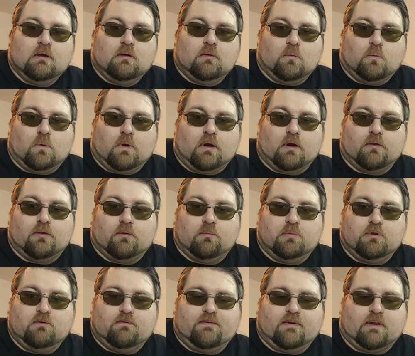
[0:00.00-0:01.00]
where the
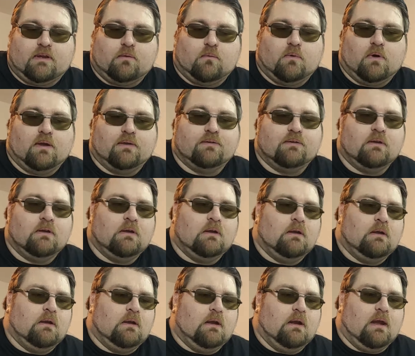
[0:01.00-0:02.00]
blue filling was.
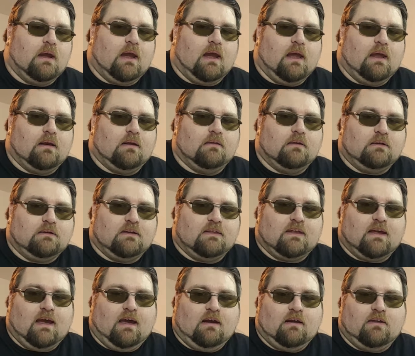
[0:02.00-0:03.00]
And I looked at
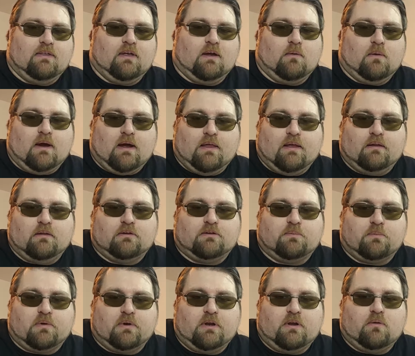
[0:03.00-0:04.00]
that and I thought, wow, that looks
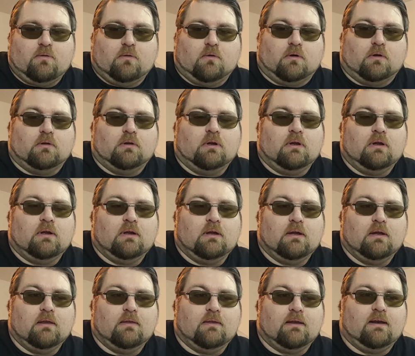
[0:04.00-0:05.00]
pretty cool.
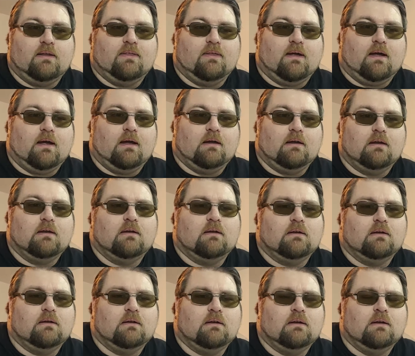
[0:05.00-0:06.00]
And then I thought,
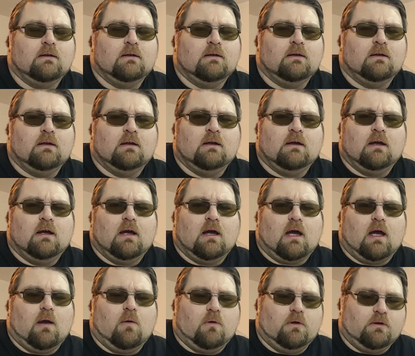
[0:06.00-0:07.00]

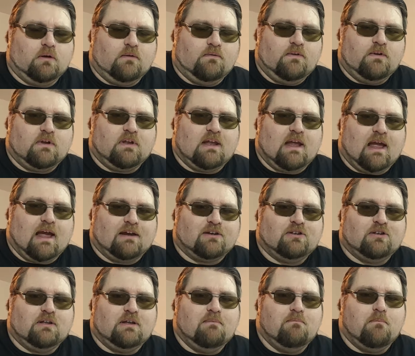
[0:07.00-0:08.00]
I wonder if you can
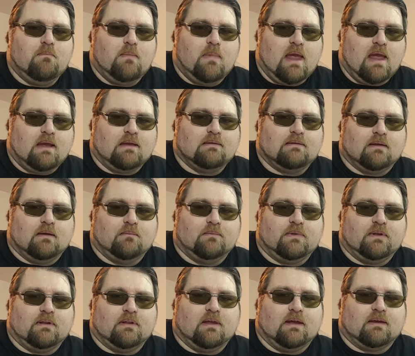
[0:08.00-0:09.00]
actually make
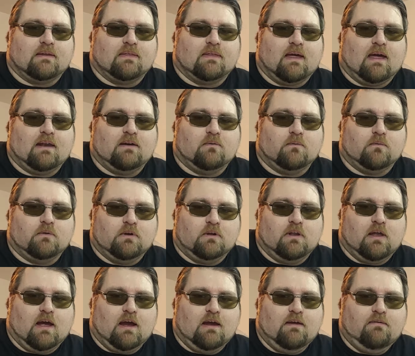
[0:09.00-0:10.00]
something like that in real
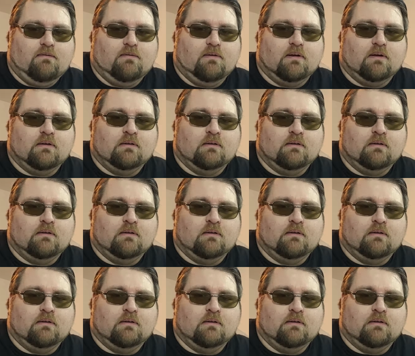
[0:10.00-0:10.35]
life.